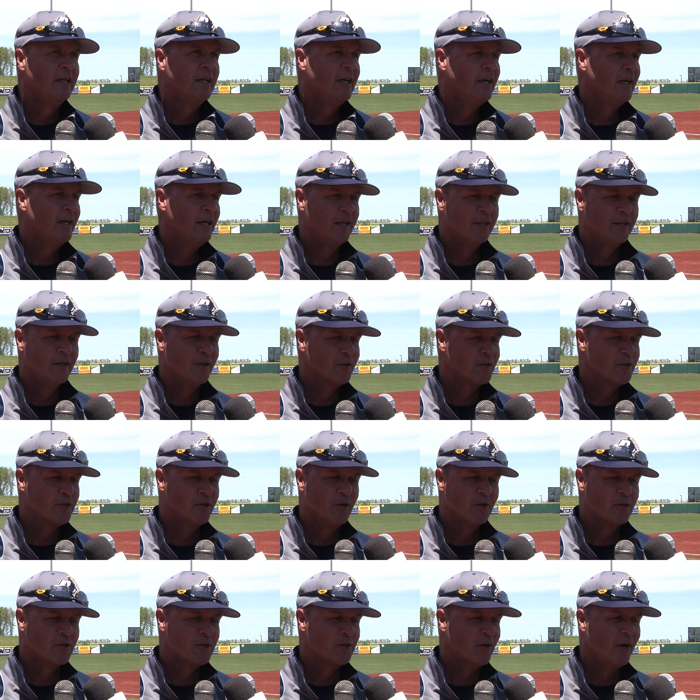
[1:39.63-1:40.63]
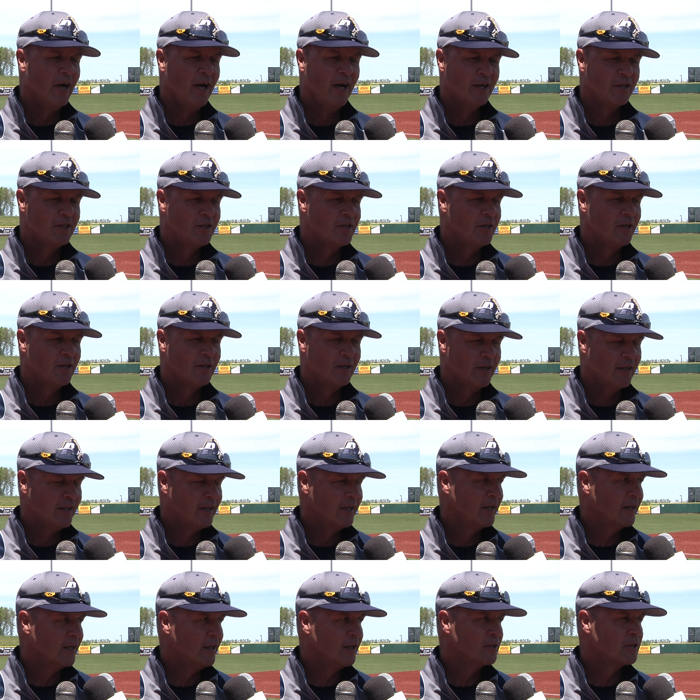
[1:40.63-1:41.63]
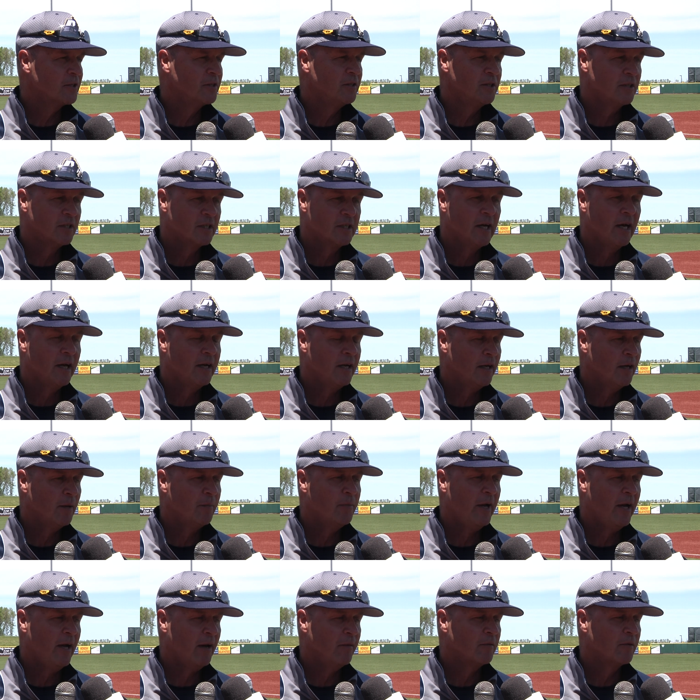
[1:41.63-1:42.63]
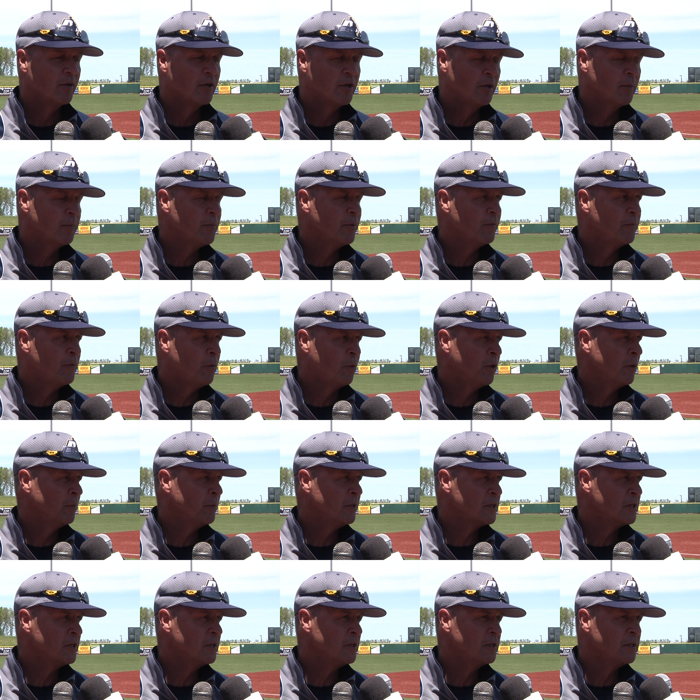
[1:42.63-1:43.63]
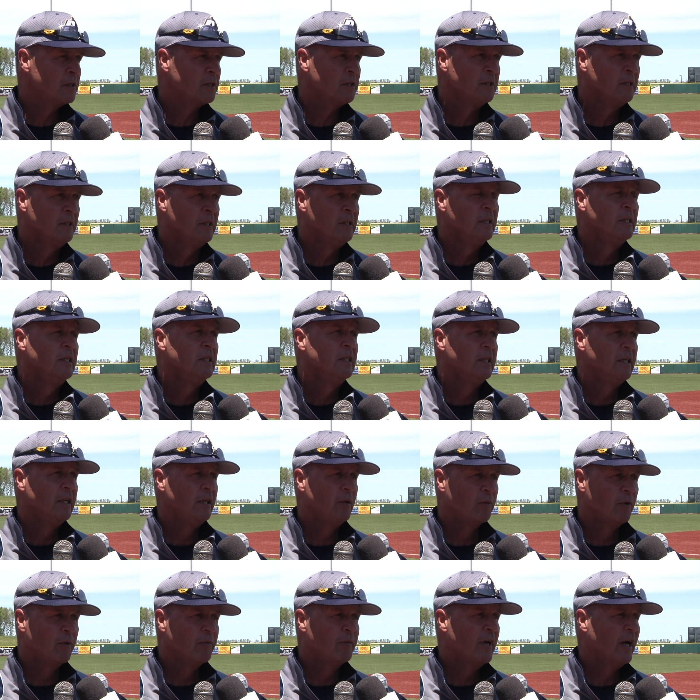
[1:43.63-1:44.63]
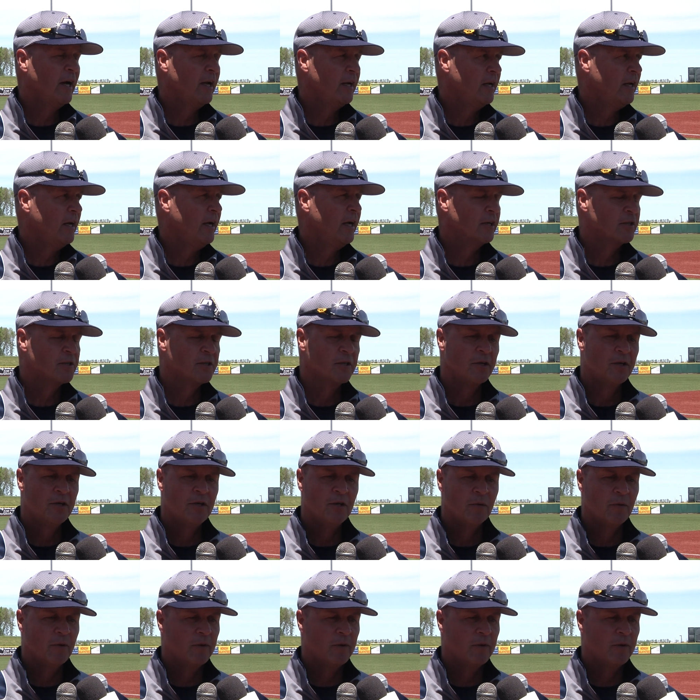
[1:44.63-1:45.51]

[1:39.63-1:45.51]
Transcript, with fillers: Uh, there's no strategy or anything else. You just got to end up having good performances, and we've got to execute.